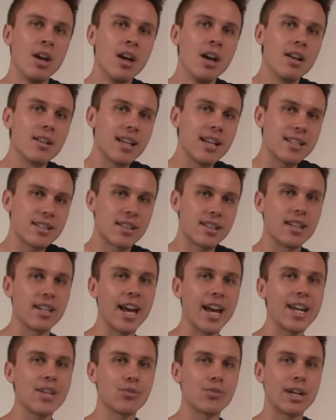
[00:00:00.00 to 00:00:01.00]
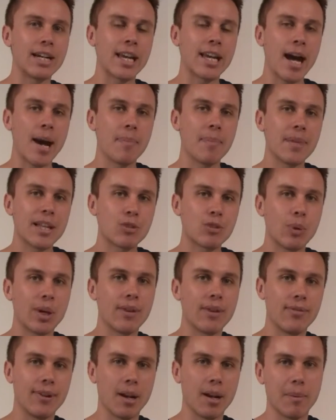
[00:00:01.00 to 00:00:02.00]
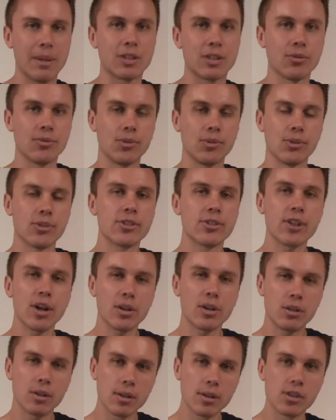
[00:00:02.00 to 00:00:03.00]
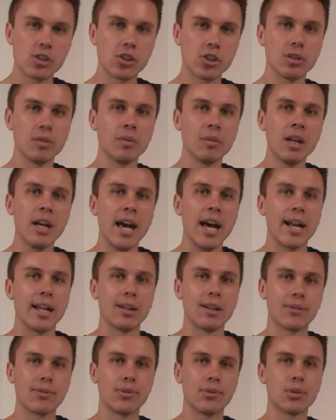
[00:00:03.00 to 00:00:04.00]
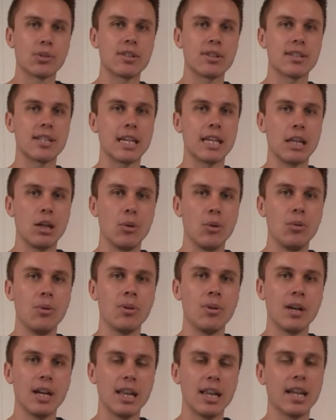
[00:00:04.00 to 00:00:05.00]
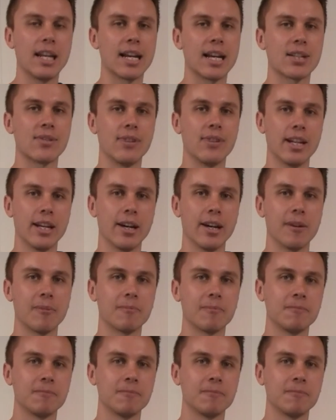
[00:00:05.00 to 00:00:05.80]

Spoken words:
So that's today's recap. That's why the fundamental 4 is so crucial, and I look forward to seeing you in the next video.